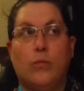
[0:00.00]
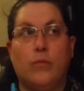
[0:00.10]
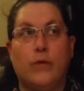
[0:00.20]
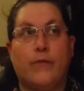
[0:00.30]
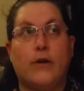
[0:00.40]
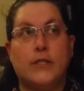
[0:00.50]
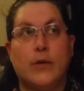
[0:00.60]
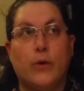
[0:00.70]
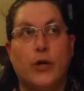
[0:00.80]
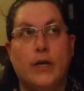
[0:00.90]
the first thing
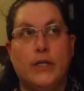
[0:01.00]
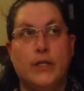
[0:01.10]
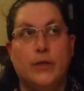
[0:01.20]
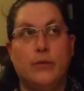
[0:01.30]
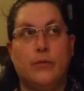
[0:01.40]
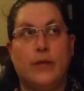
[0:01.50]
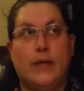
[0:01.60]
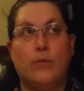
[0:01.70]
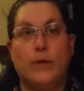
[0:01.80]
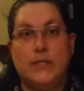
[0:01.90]
we're going to do
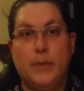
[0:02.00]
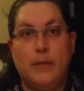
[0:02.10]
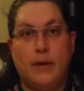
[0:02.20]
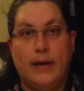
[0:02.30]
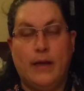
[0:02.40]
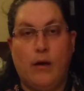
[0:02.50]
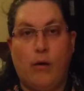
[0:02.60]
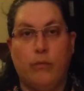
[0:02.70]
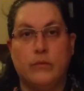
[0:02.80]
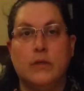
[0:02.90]
that we spend money
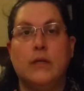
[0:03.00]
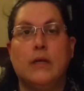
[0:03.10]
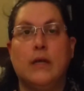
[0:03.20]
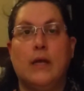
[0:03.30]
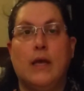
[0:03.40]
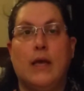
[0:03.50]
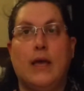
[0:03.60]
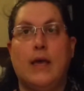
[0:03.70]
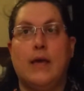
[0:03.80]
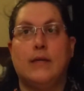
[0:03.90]
on
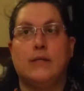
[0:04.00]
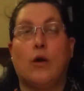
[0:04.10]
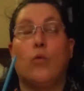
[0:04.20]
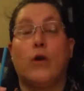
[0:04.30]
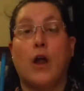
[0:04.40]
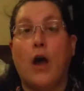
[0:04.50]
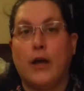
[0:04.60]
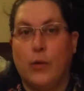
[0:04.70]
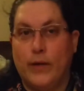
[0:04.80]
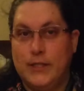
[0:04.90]
is, or we're not
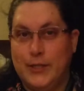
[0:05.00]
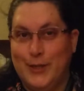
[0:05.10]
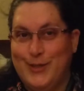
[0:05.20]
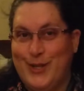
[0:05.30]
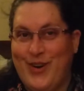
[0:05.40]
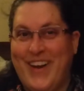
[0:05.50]
going to do, sorry,